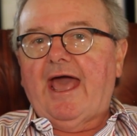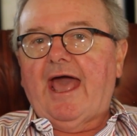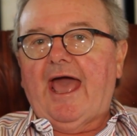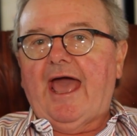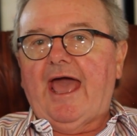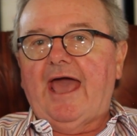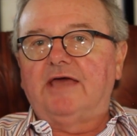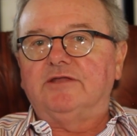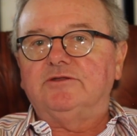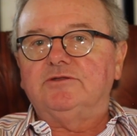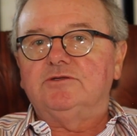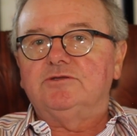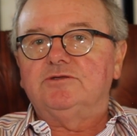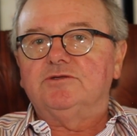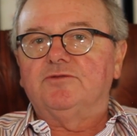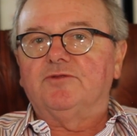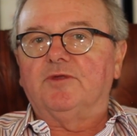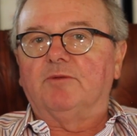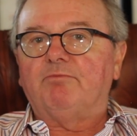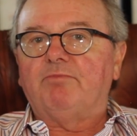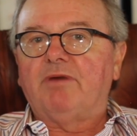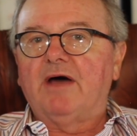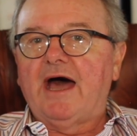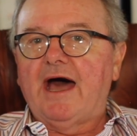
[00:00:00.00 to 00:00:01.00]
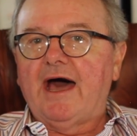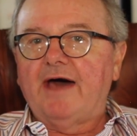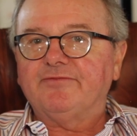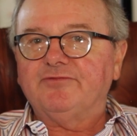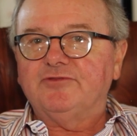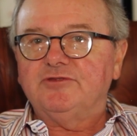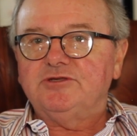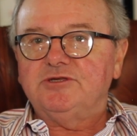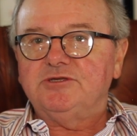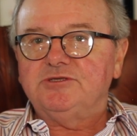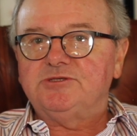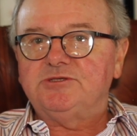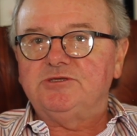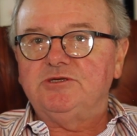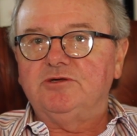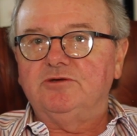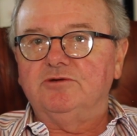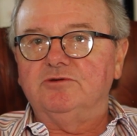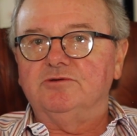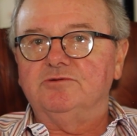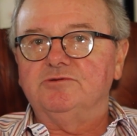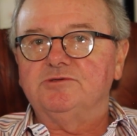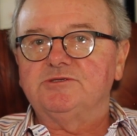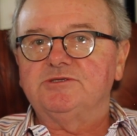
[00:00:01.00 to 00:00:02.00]
And the part that is
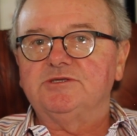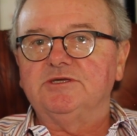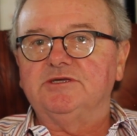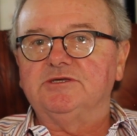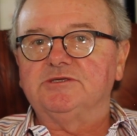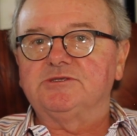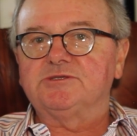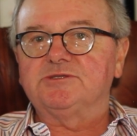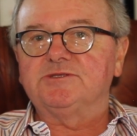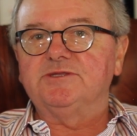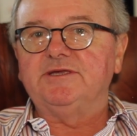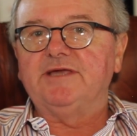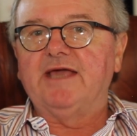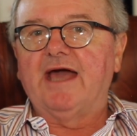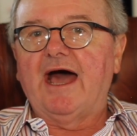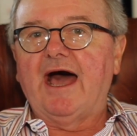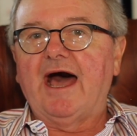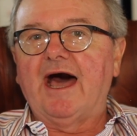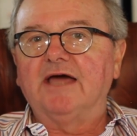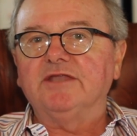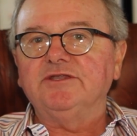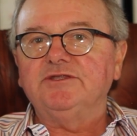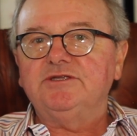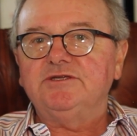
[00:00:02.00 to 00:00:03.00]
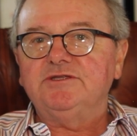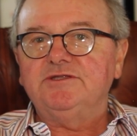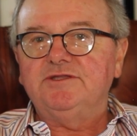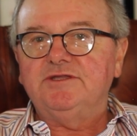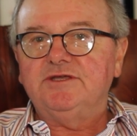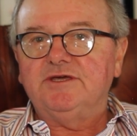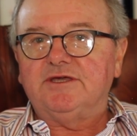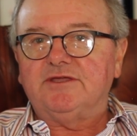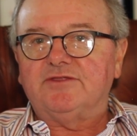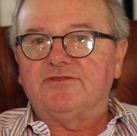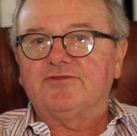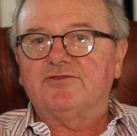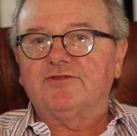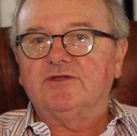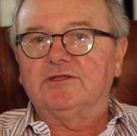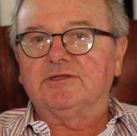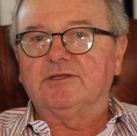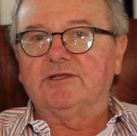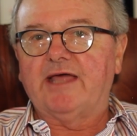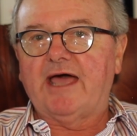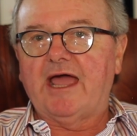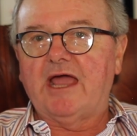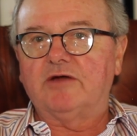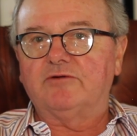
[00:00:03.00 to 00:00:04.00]
used is the underneath
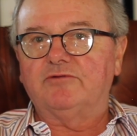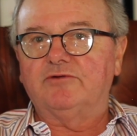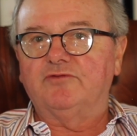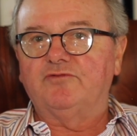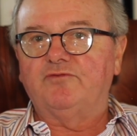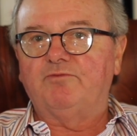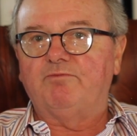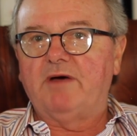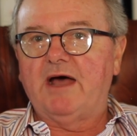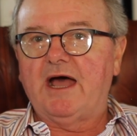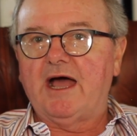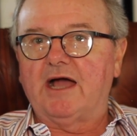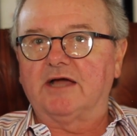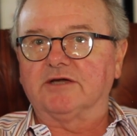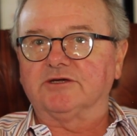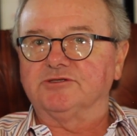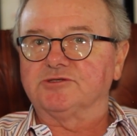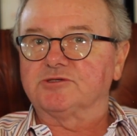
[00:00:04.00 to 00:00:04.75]
layer of bark.